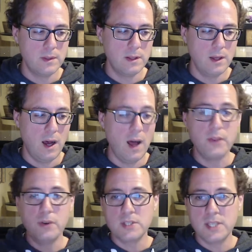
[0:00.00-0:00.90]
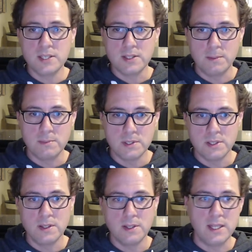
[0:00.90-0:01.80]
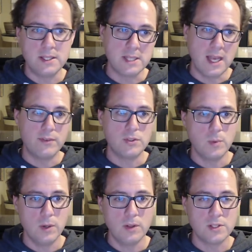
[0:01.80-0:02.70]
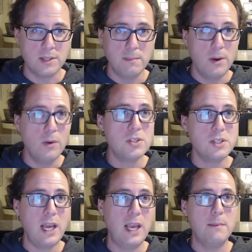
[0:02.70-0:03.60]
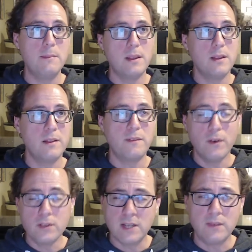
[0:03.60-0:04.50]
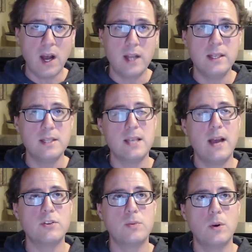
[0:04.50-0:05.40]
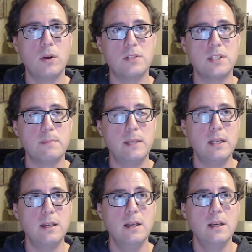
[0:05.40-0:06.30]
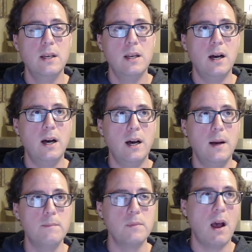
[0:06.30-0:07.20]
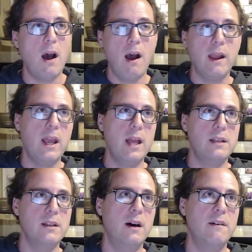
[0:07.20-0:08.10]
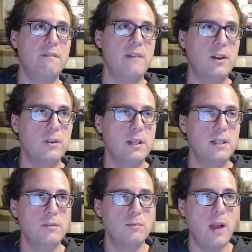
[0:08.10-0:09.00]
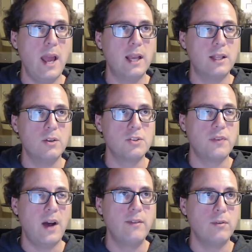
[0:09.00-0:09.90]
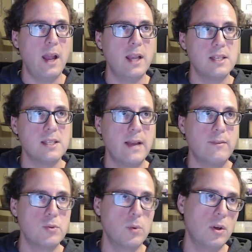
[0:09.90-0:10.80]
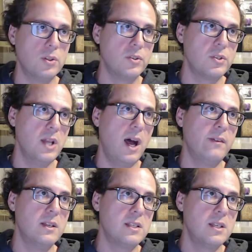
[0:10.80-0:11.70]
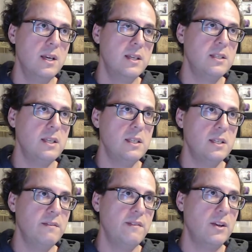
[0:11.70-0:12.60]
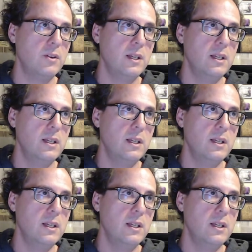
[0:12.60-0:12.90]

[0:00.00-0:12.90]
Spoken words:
other systems than Savage Worlds. The furthest I've gotten in Savage Worlds has been high end of veteran rank. There's 5 ranks in Savage Worlds. There's novice, seasoned, veteran,